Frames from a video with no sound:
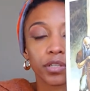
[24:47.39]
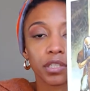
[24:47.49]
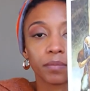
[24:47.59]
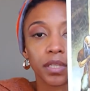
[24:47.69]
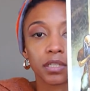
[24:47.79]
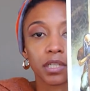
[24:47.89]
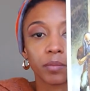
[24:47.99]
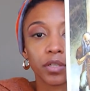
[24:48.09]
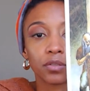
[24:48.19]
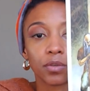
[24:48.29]
Something is
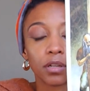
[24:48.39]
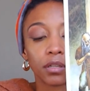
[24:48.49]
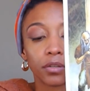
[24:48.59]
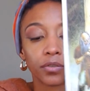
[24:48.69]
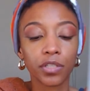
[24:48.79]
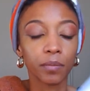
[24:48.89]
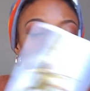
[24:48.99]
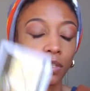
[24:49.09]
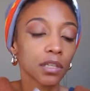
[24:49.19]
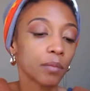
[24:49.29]
coming to a close, something
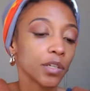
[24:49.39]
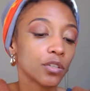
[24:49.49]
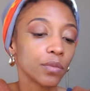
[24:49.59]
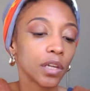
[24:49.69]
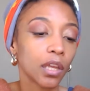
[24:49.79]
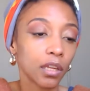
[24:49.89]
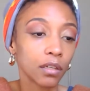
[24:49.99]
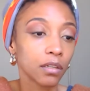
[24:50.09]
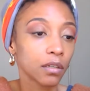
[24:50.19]
is coming to an end.